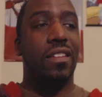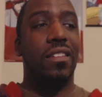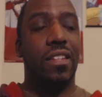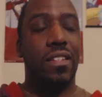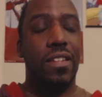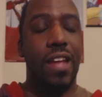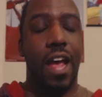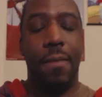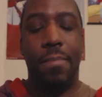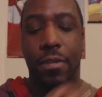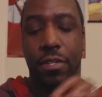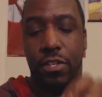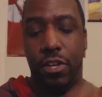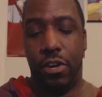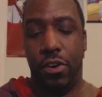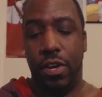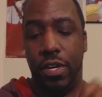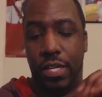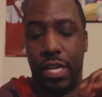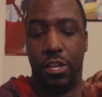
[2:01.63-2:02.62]
is the type of
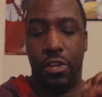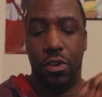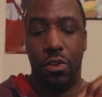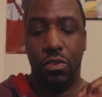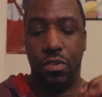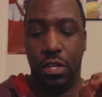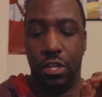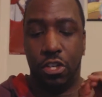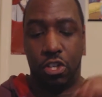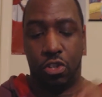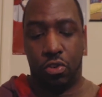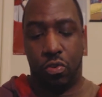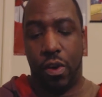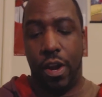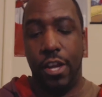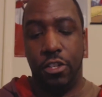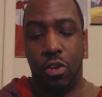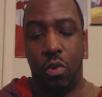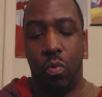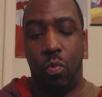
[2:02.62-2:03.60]
series that usually
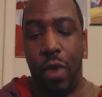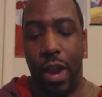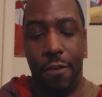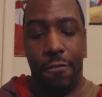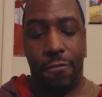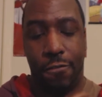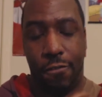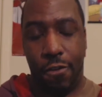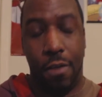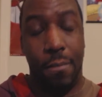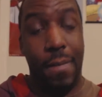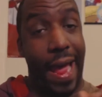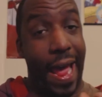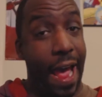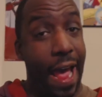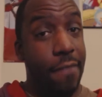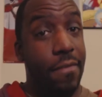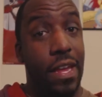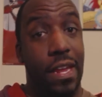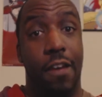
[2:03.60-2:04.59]
strays away from
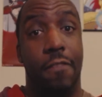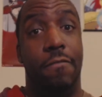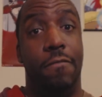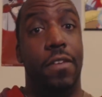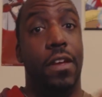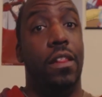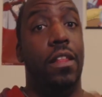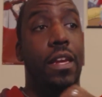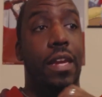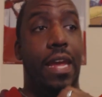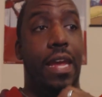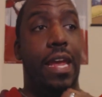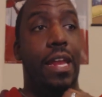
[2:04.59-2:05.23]
having a villain